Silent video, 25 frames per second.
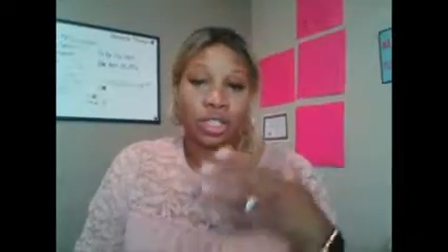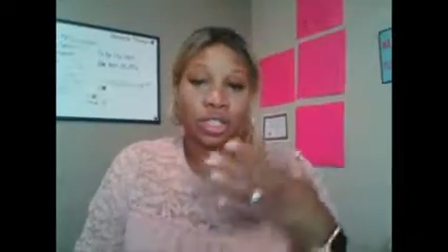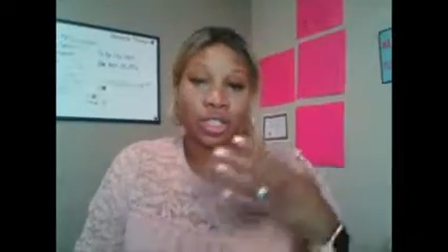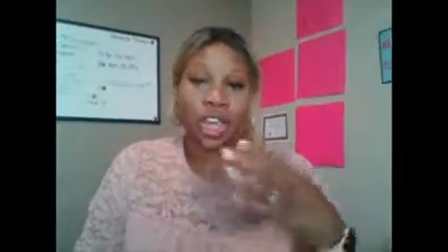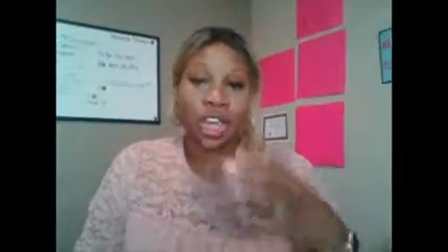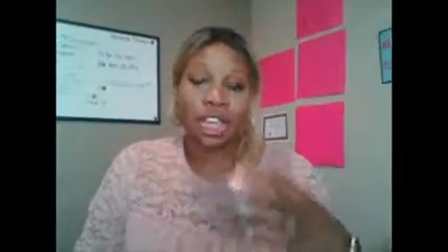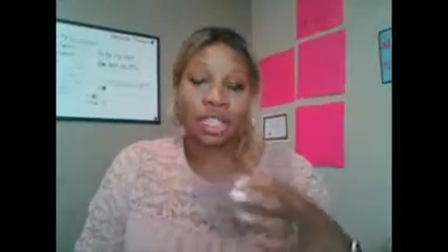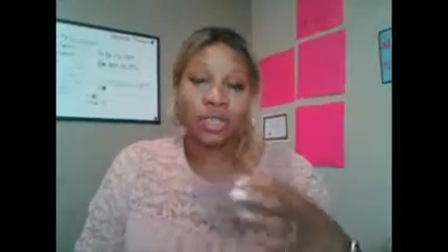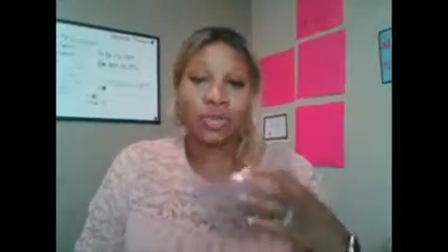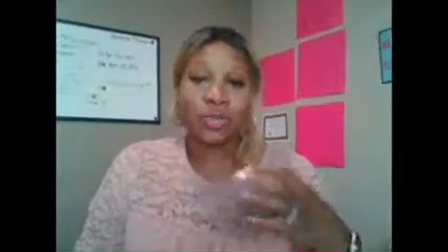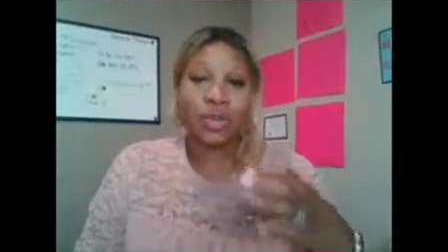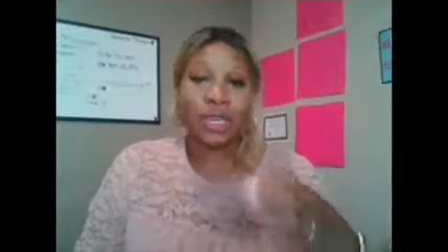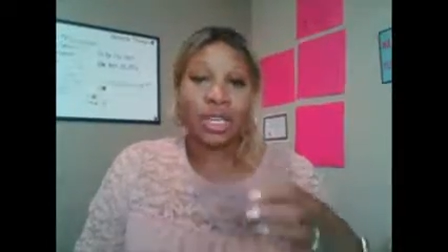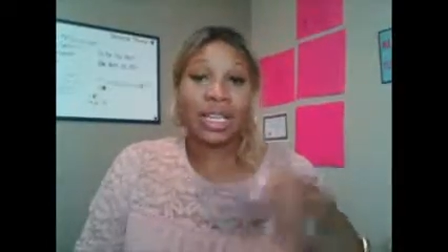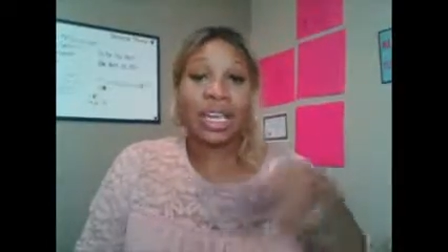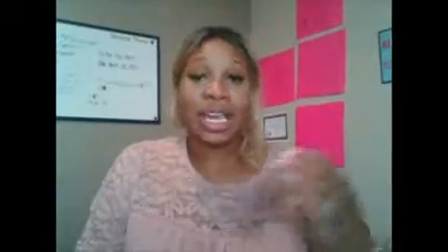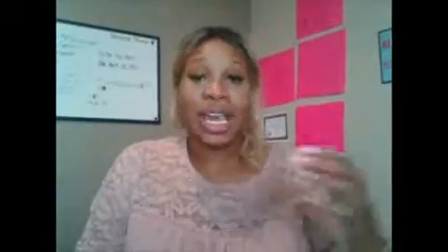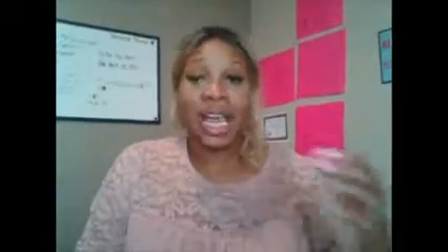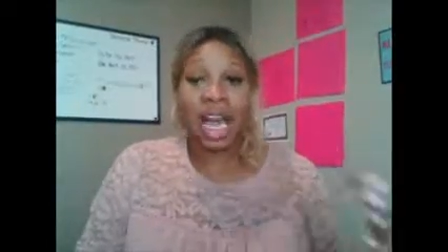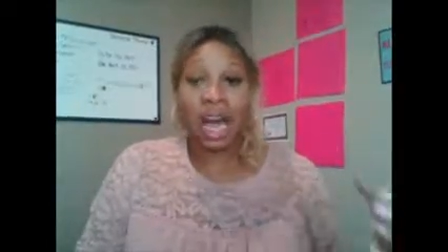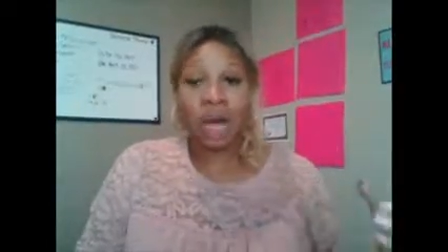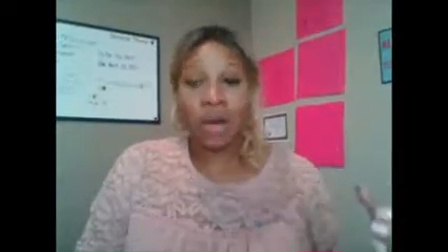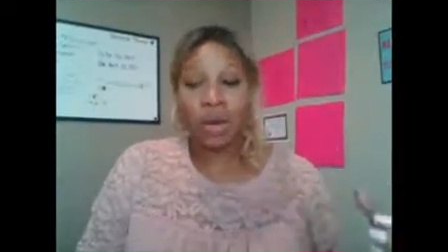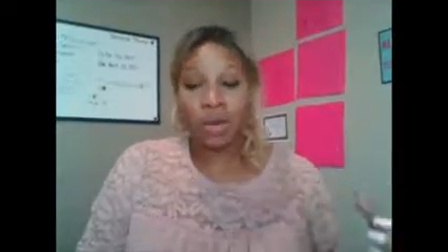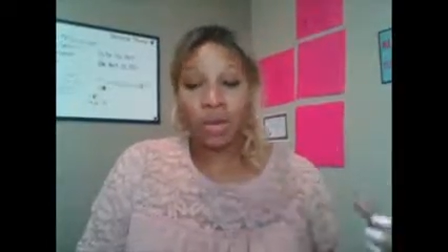So that's really
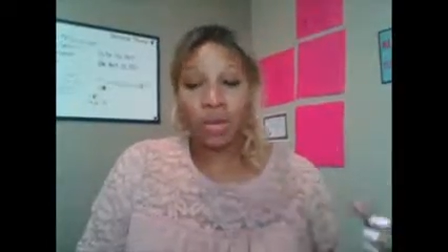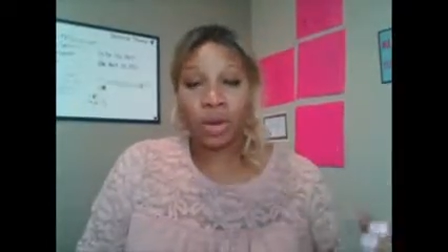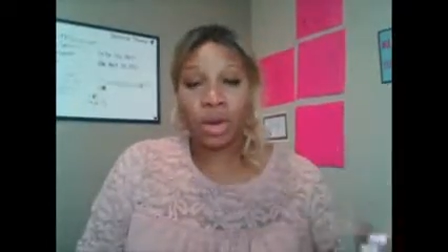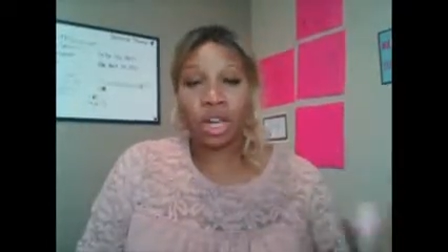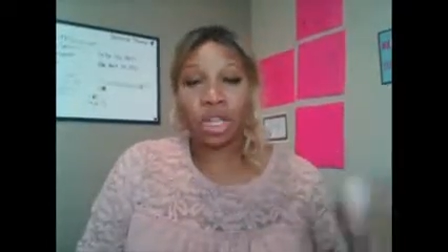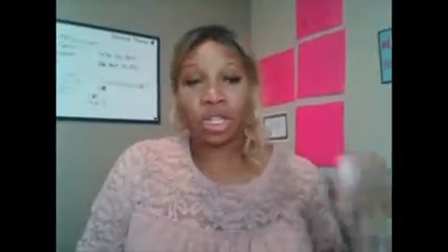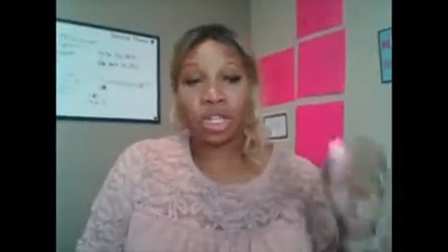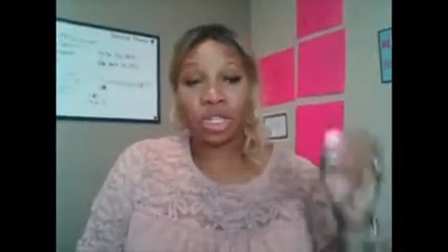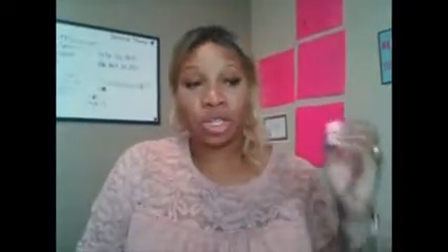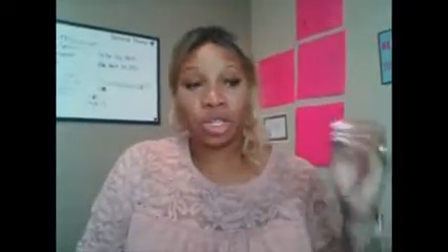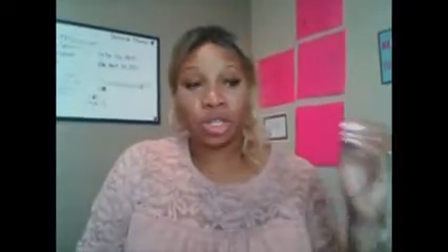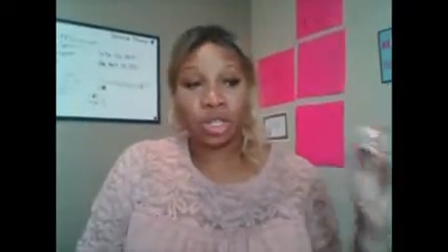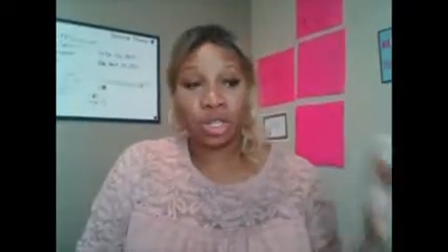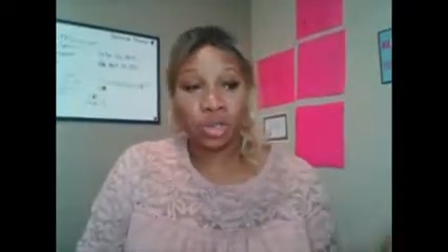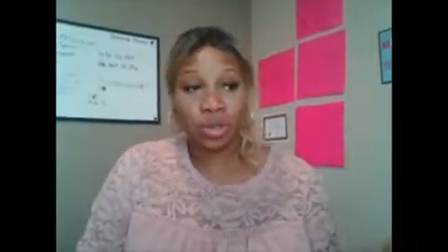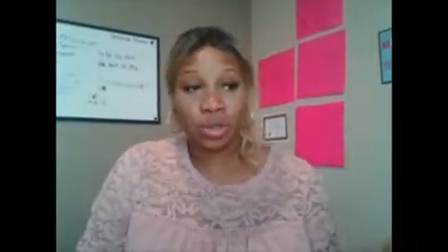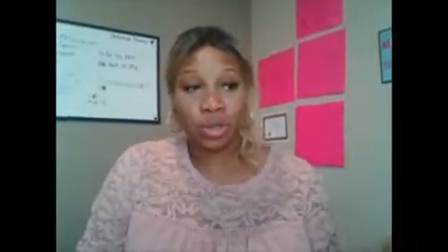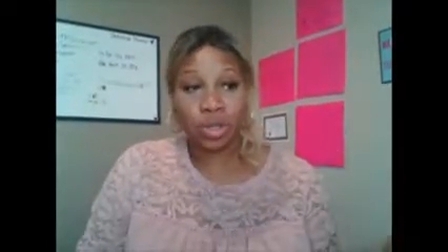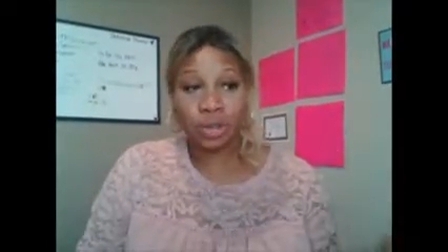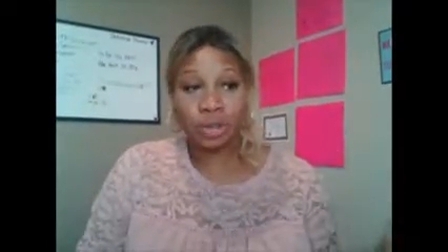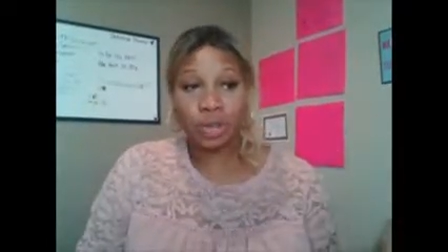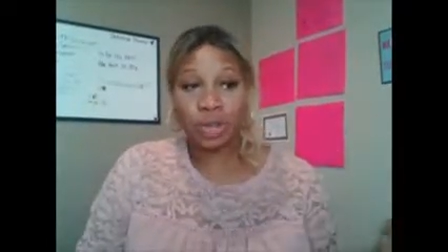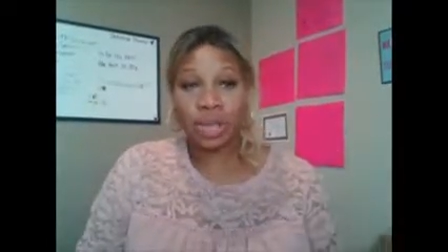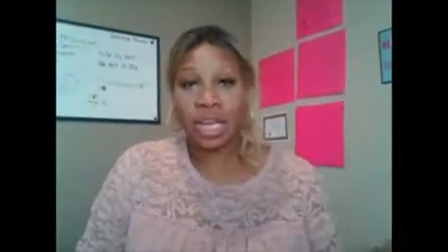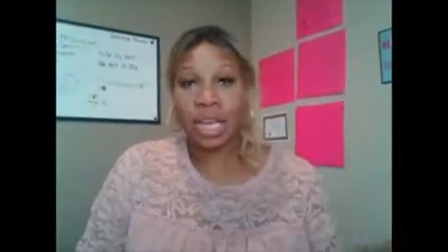how it works. You
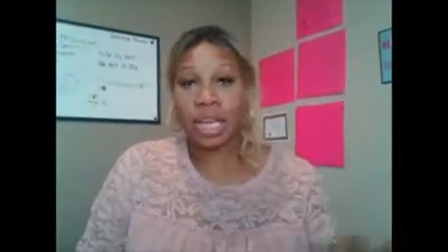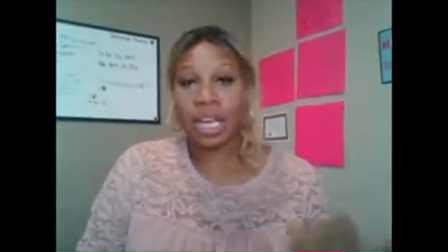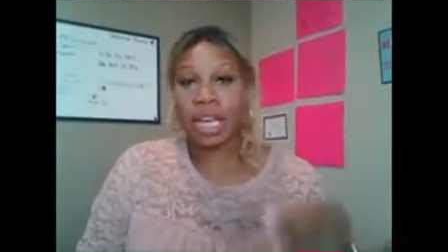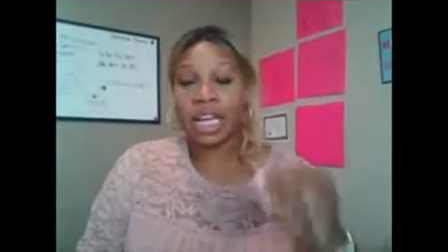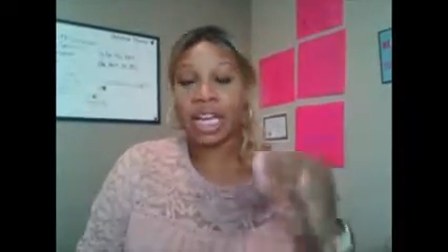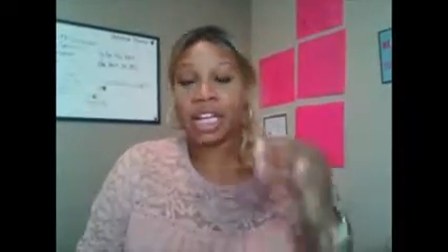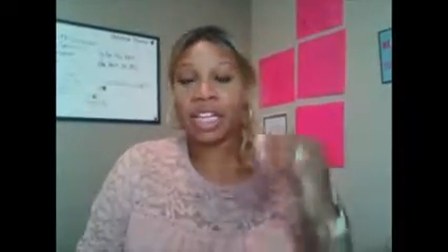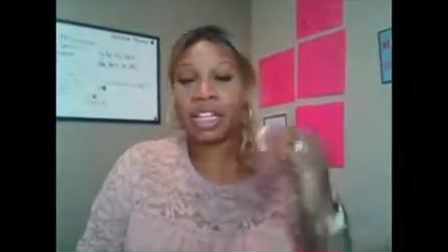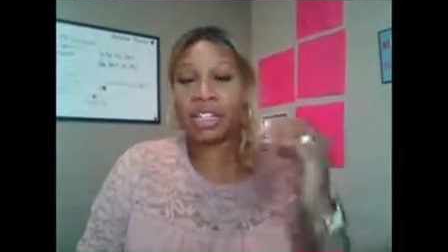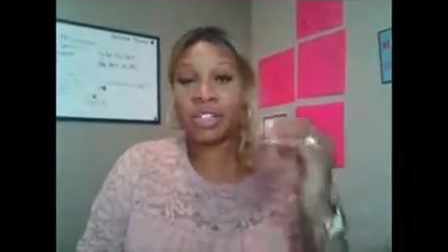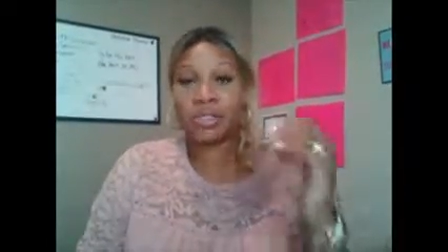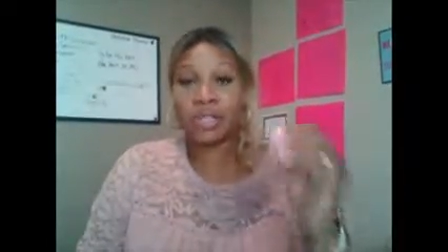choose a plan,